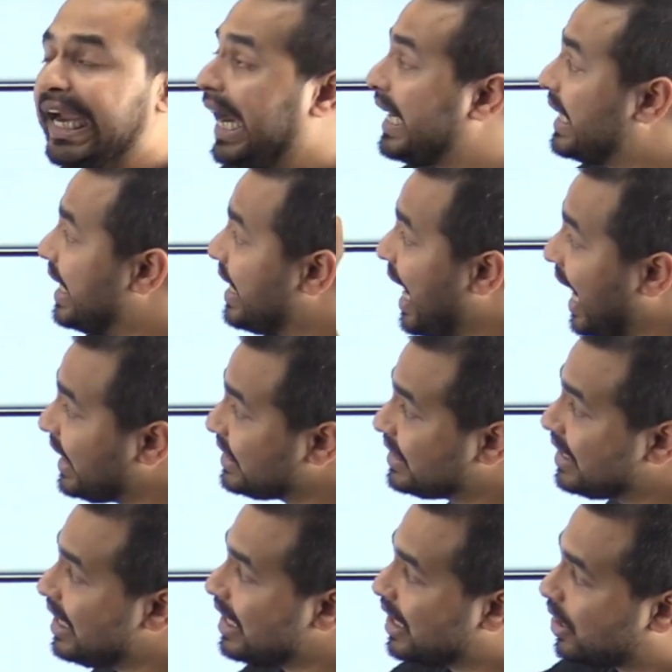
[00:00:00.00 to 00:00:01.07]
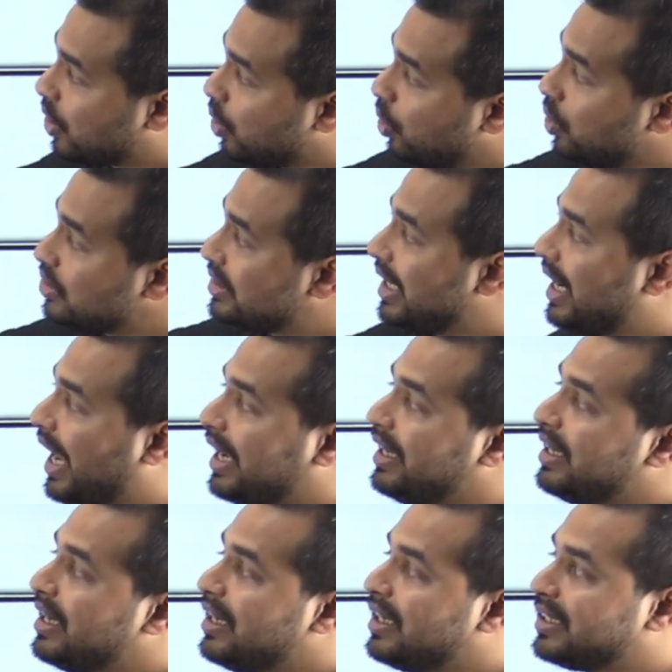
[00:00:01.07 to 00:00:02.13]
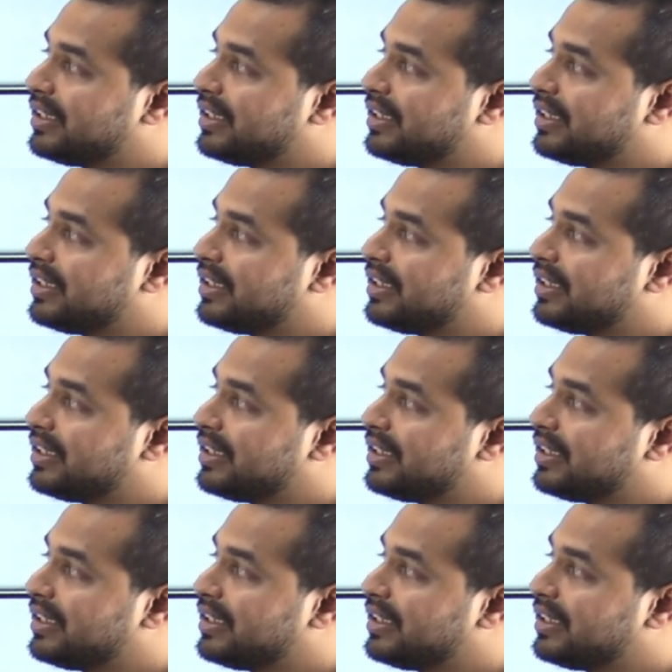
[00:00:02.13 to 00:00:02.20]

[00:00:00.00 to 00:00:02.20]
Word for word: international cruise liner.